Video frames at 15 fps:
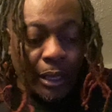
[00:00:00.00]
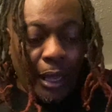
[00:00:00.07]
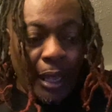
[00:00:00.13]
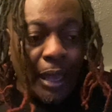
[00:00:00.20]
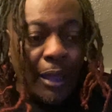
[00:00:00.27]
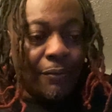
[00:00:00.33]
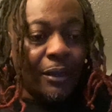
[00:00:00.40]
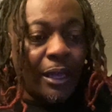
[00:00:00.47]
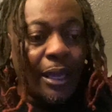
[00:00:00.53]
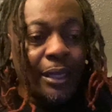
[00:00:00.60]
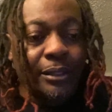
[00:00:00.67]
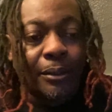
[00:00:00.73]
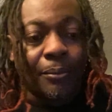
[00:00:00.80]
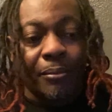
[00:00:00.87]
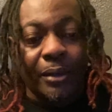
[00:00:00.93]
have had
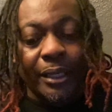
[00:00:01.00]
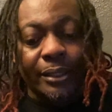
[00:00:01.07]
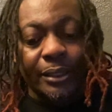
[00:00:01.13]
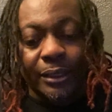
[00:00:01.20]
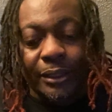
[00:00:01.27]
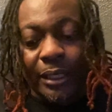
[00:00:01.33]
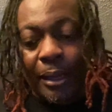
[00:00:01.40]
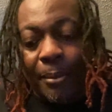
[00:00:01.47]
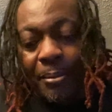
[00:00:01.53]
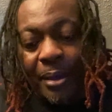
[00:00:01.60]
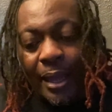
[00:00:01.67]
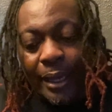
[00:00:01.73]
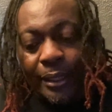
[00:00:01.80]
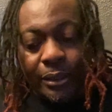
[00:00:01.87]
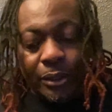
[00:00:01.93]
some major
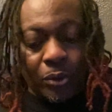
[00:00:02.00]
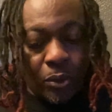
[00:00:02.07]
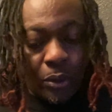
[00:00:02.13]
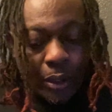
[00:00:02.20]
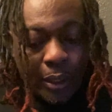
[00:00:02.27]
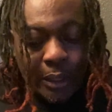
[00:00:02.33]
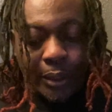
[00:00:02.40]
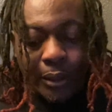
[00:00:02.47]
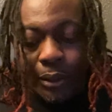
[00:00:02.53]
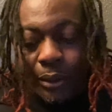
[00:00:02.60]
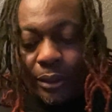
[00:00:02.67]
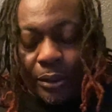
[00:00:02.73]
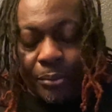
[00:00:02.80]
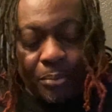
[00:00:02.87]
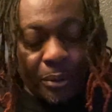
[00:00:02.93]
setbacks on
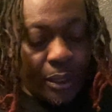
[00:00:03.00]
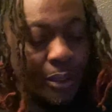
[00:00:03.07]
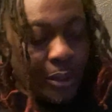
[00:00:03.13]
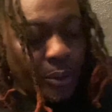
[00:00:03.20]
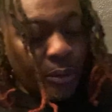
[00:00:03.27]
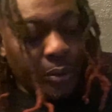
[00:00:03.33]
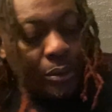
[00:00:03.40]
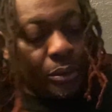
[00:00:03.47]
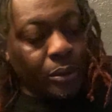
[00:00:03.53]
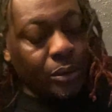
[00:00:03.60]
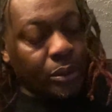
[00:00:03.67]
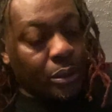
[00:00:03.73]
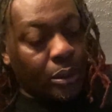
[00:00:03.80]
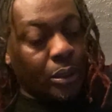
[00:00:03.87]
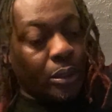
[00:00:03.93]
this bill.
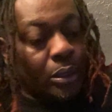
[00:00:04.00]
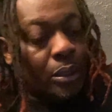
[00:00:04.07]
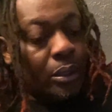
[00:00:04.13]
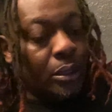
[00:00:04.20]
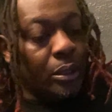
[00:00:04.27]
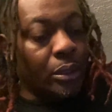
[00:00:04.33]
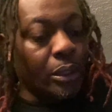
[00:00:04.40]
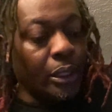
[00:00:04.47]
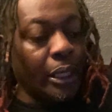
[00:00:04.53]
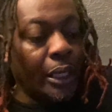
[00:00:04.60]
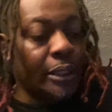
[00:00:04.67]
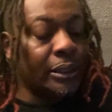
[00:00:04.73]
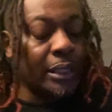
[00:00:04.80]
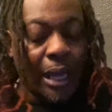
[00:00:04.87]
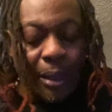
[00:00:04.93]
It
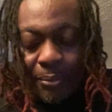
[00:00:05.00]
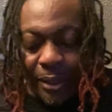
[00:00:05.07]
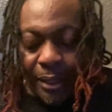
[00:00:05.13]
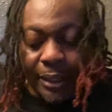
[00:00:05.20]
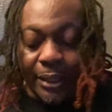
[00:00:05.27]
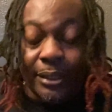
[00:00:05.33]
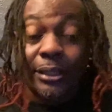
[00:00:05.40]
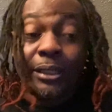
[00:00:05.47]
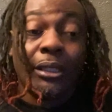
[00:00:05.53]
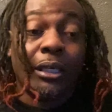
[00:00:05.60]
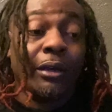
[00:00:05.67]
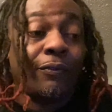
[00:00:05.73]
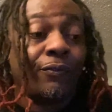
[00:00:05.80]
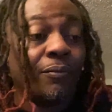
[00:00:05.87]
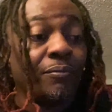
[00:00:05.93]
has not been an easy year
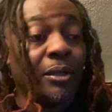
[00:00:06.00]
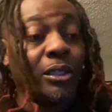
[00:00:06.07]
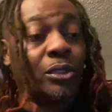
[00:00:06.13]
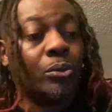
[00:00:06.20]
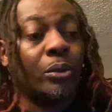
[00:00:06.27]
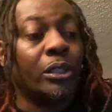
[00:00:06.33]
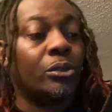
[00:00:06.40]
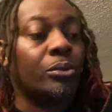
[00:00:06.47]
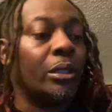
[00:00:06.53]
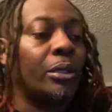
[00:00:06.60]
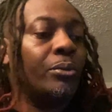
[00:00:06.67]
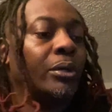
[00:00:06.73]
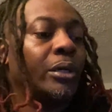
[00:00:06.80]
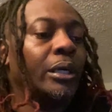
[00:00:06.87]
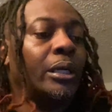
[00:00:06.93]
for me,
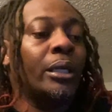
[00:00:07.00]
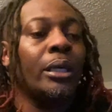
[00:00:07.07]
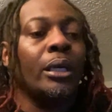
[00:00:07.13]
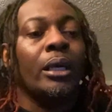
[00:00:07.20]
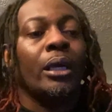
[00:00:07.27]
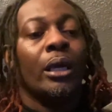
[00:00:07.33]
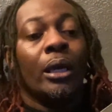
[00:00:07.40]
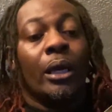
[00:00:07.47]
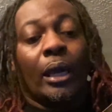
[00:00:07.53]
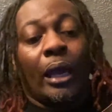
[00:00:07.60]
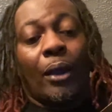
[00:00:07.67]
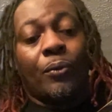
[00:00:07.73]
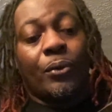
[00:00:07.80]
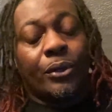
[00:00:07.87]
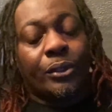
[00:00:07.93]
2021. I
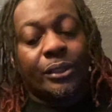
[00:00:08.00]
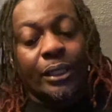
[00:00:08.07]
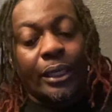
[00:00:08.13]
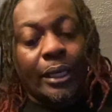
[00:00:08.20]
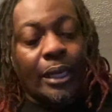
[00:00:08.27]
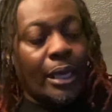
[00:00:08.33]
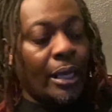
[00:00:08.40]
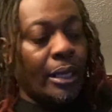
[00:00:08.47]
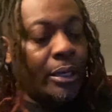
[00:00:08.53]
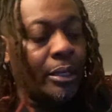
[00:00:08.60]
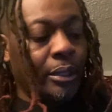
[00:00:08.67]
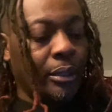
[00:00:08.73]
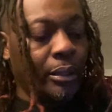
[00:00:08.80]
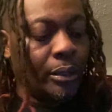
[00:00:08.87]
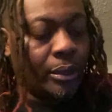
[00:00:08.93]
will say that,
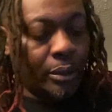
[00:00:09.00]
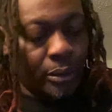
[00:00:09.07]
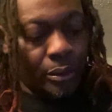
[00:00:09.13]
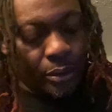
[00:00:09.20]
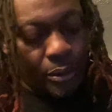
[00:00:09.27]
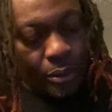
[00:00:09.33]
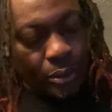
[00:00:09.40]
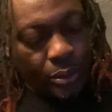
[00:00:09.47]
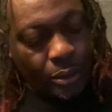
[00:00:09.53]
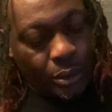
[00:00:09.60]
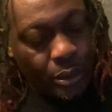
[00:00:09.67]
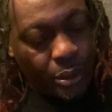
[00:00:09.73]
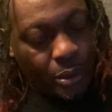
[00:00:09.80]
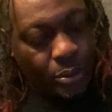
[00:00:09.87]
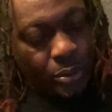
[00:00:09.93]
you
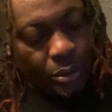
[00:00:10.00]
know.